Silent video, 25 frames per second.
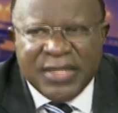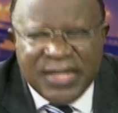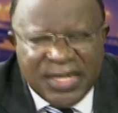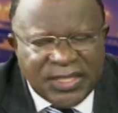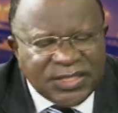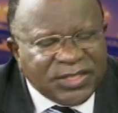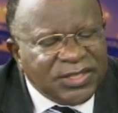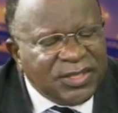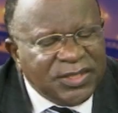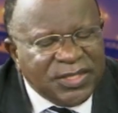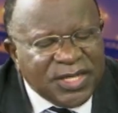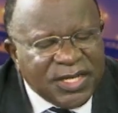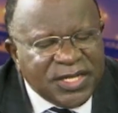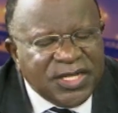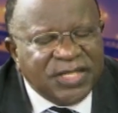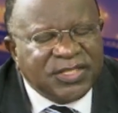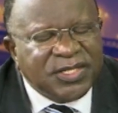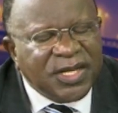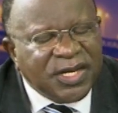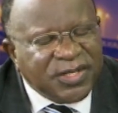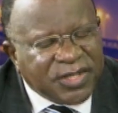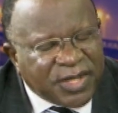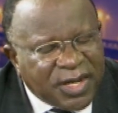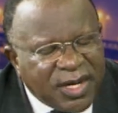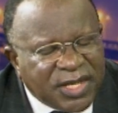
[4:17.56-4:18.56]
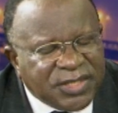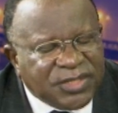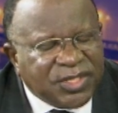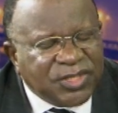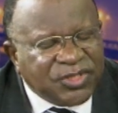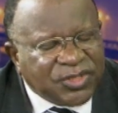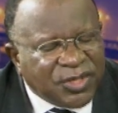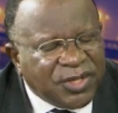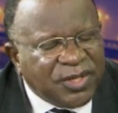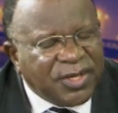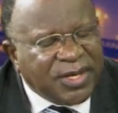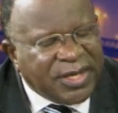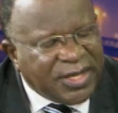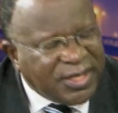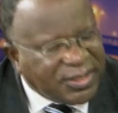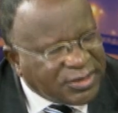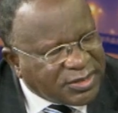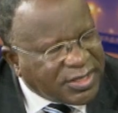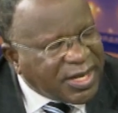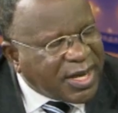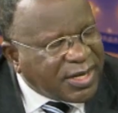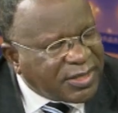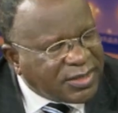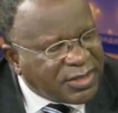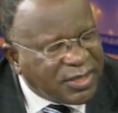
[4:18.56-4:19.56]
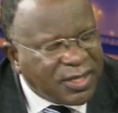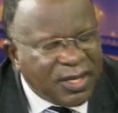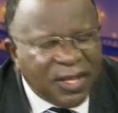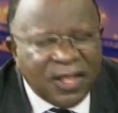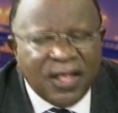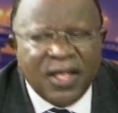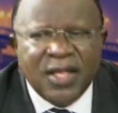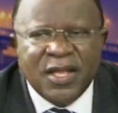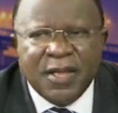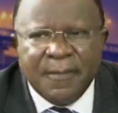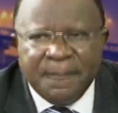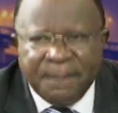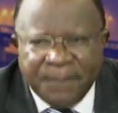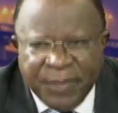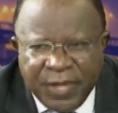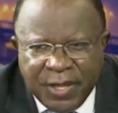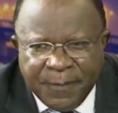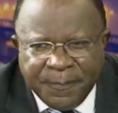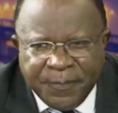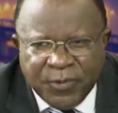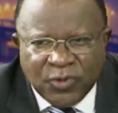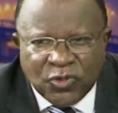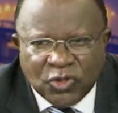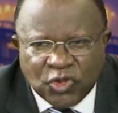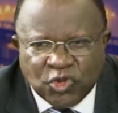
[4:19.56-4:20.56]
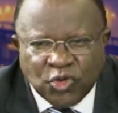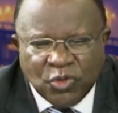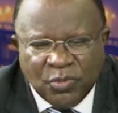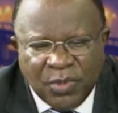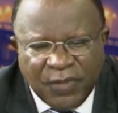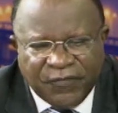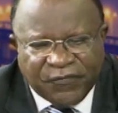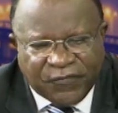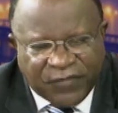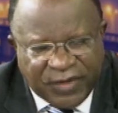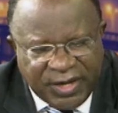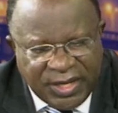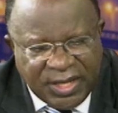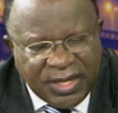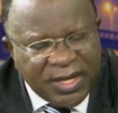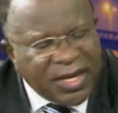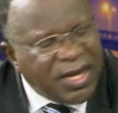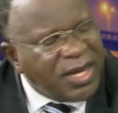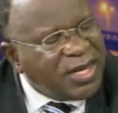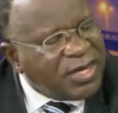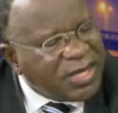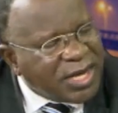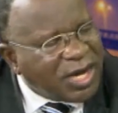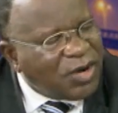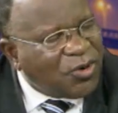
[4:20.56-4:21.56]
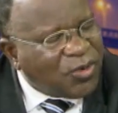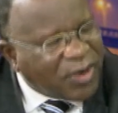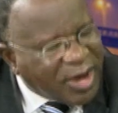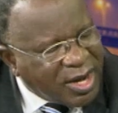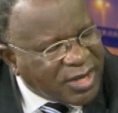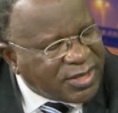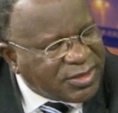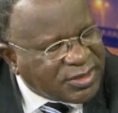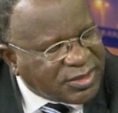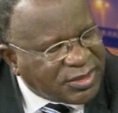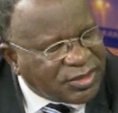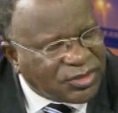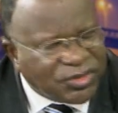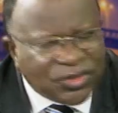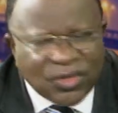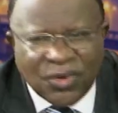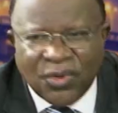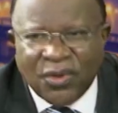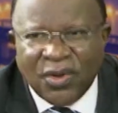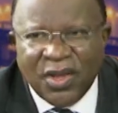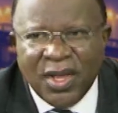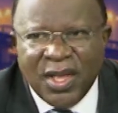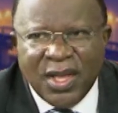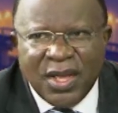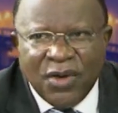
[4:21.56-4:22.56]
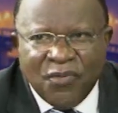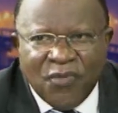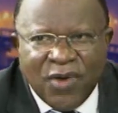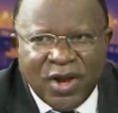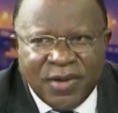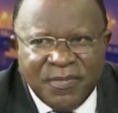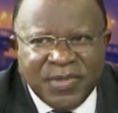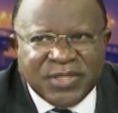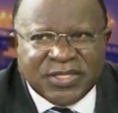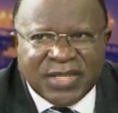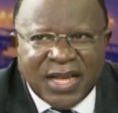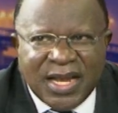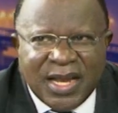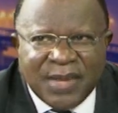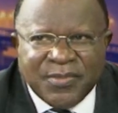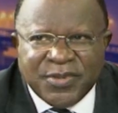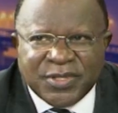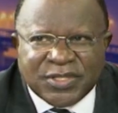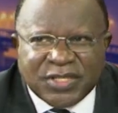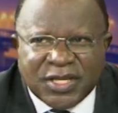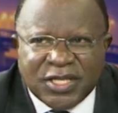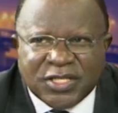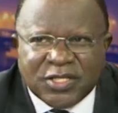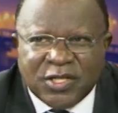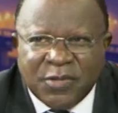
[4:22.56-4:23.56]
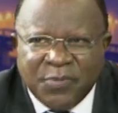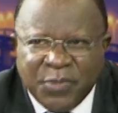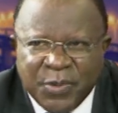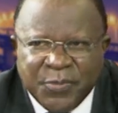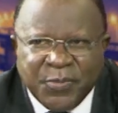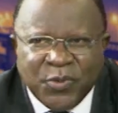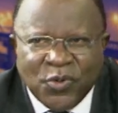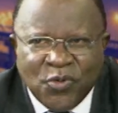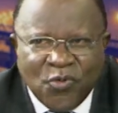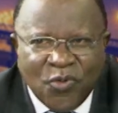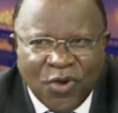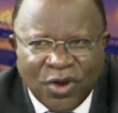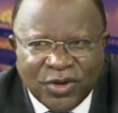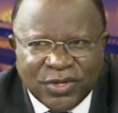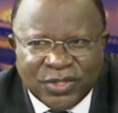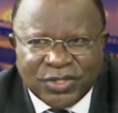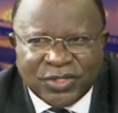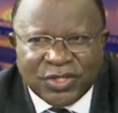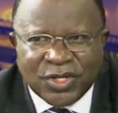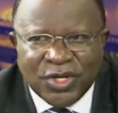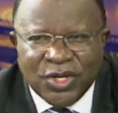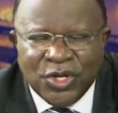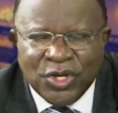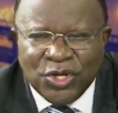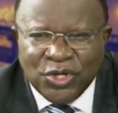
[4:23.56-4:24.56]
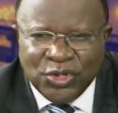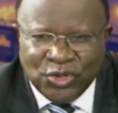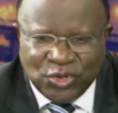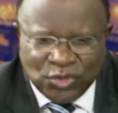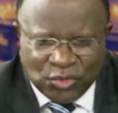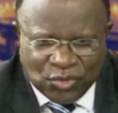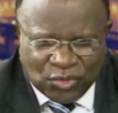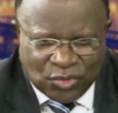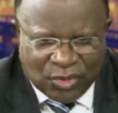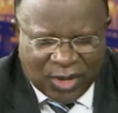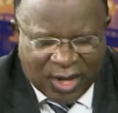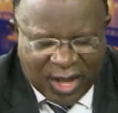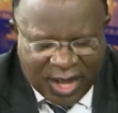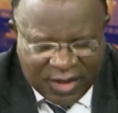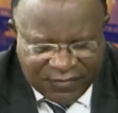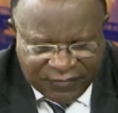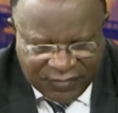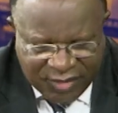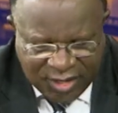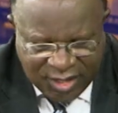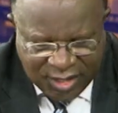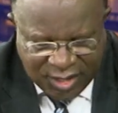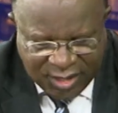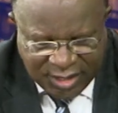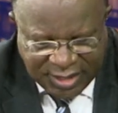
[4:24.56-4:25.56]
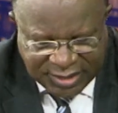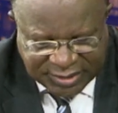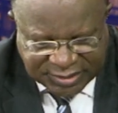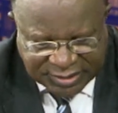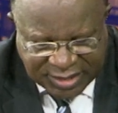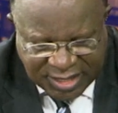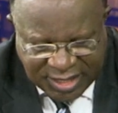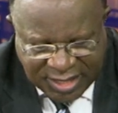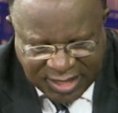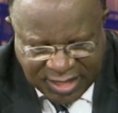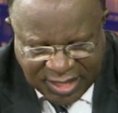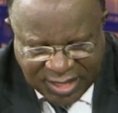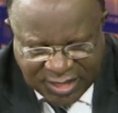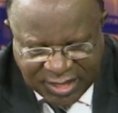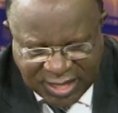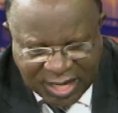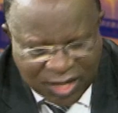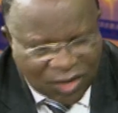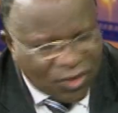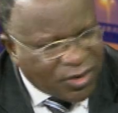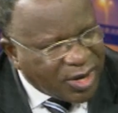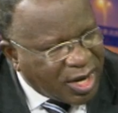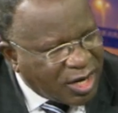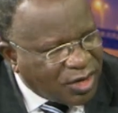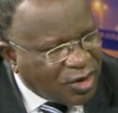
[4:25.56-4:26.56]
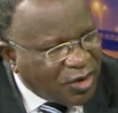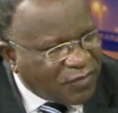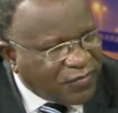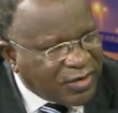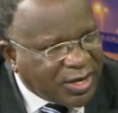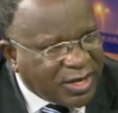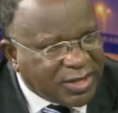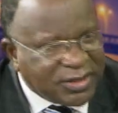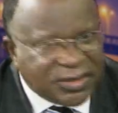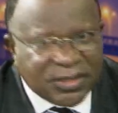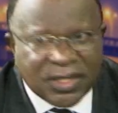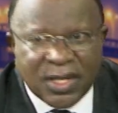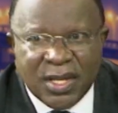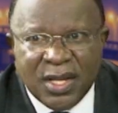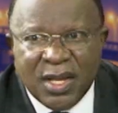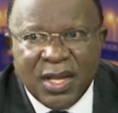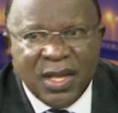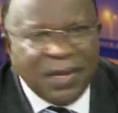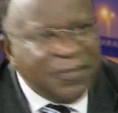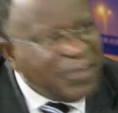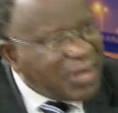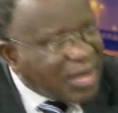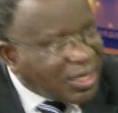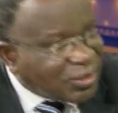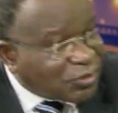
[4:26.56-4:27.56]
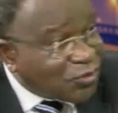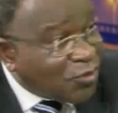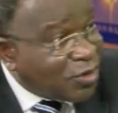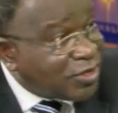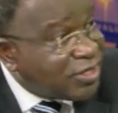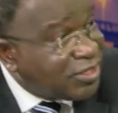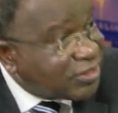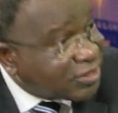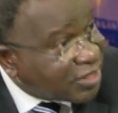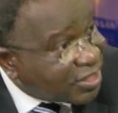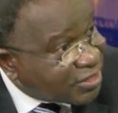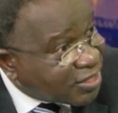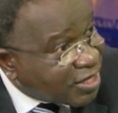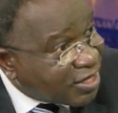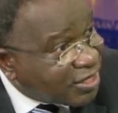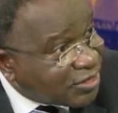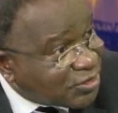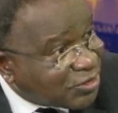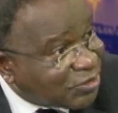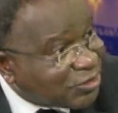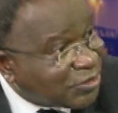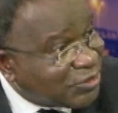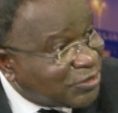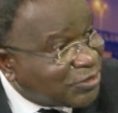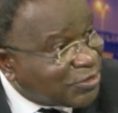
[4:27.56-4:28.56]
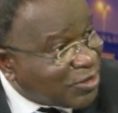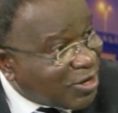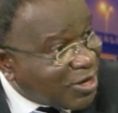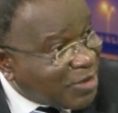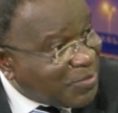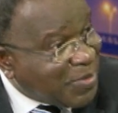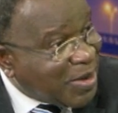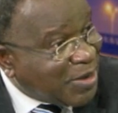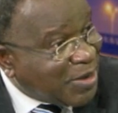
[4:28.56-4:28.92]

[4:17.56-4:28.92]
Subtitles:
the decentralization is that people should be free in their locality. So what Mr. Nagy says, the people want to have a say in their local governance. That's what decentralization is all